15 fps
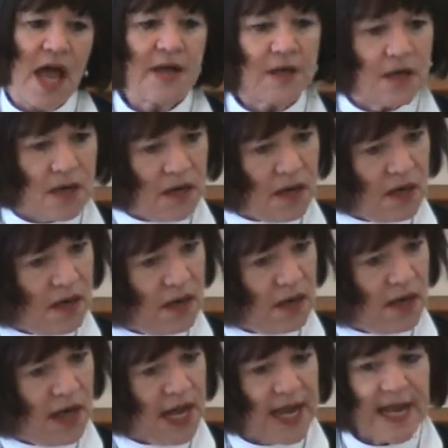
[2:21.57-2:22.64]
And
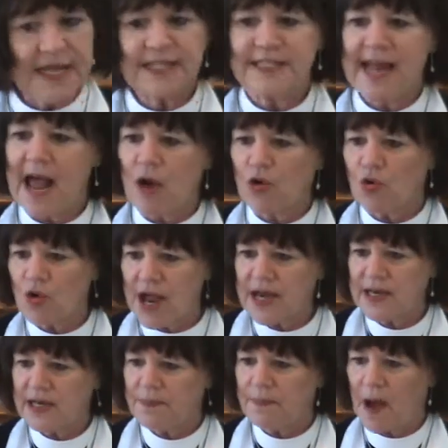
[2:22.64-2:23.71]
he is now
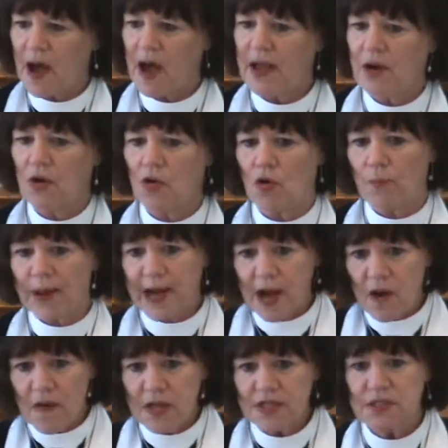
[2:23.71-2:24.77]
credited by her
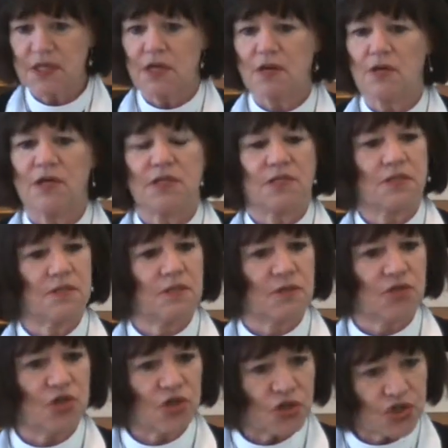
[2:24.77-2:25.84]
parents and
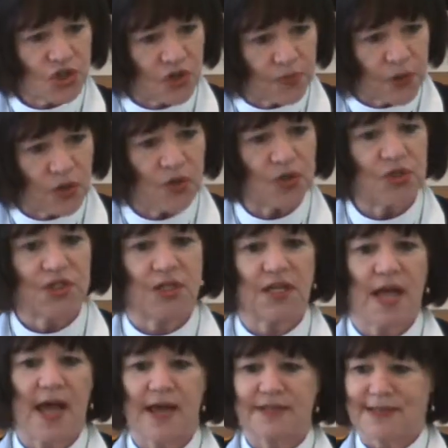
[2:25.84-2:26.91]
the church
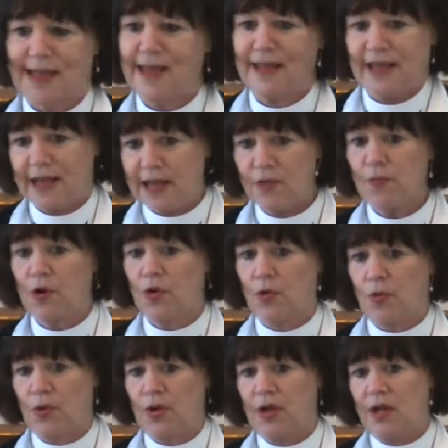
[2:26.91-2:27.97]
community as a
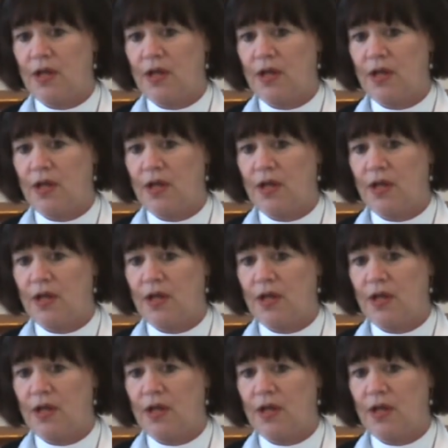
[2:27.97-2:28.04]
hero.